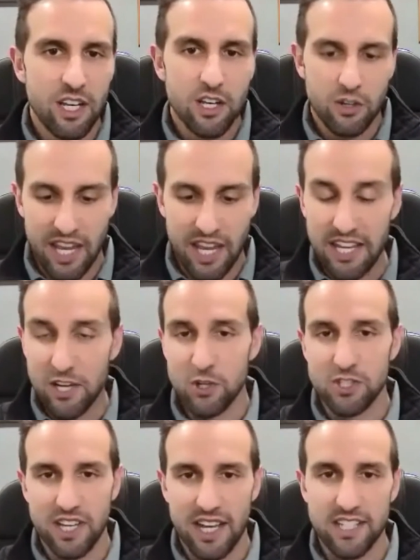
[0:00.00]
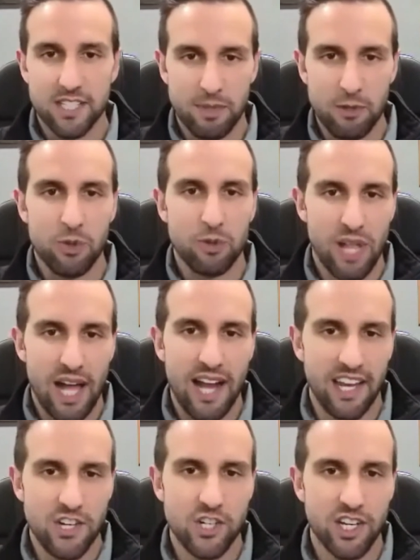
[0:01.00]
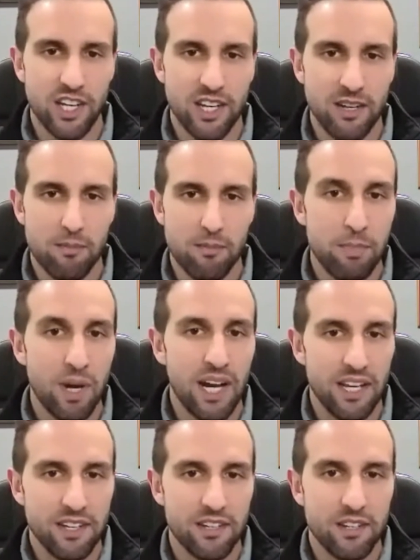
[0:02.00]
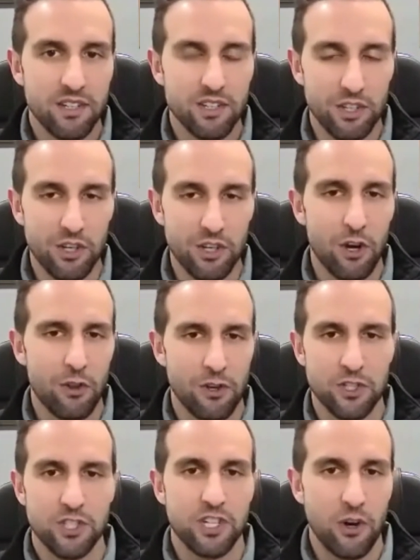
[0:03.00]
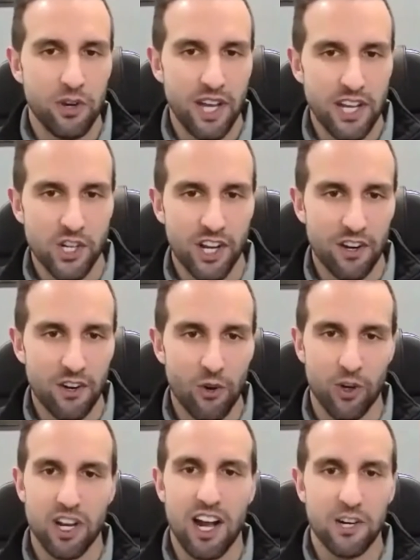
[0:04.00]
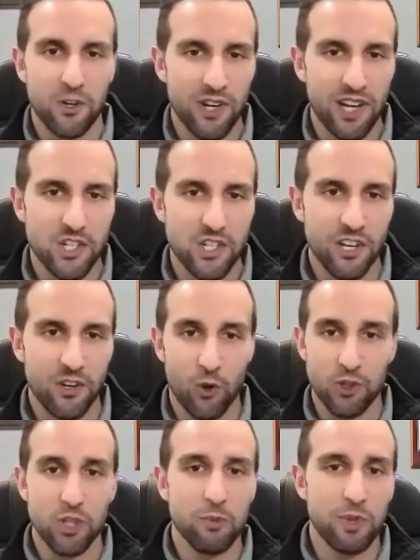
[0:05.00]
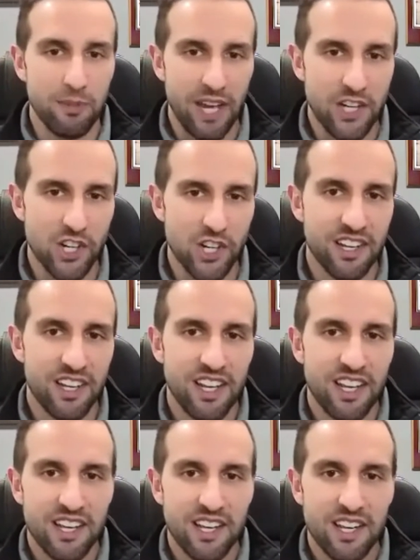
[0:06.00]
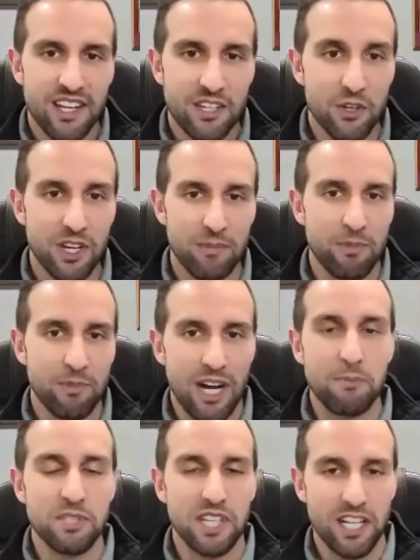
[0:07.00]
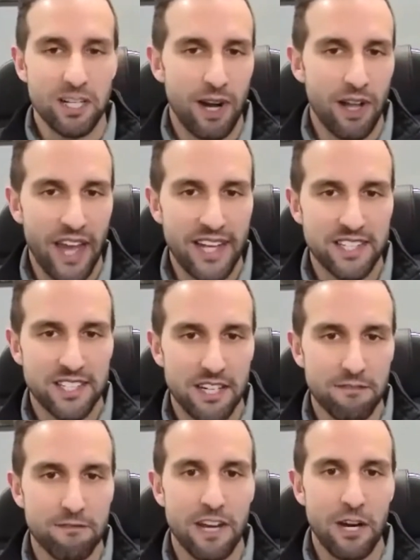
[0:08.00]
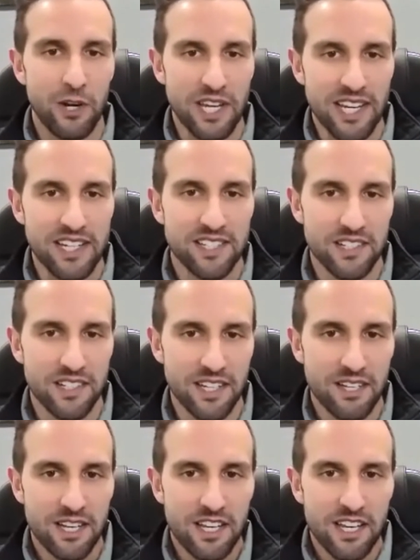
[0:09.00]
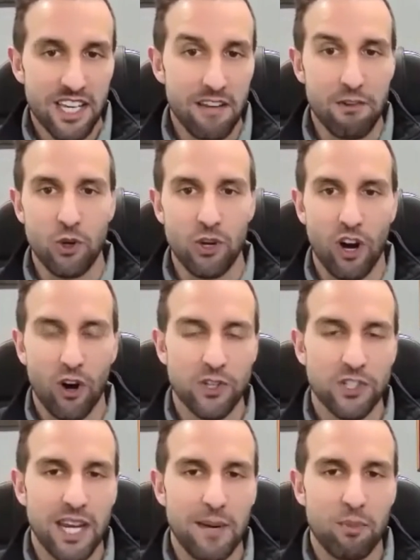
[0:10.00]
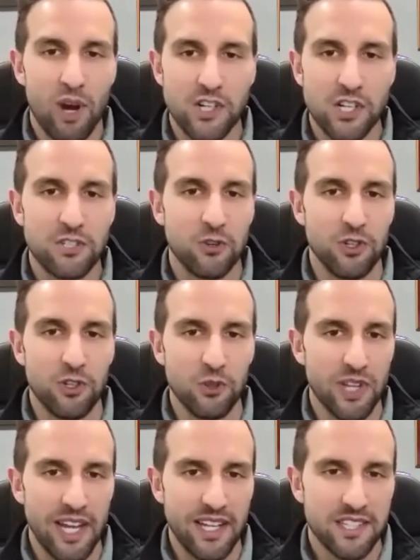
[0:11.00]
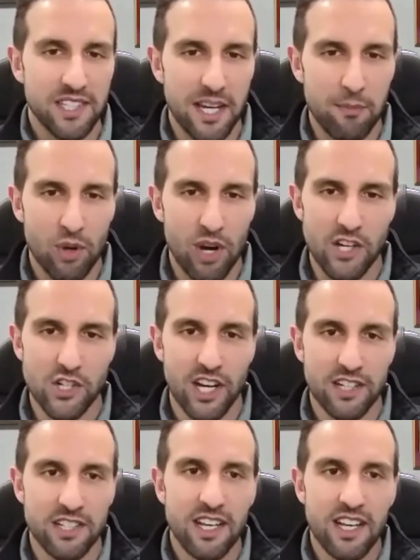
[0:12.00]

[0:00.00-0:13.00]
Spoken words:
okay, here's the estimate with black edging in it, but do you know there's stone edging or concrete edging or aluminum edging? You can upsell them on that stuff very easily. If you're doing a hardscape project or a new landscape project,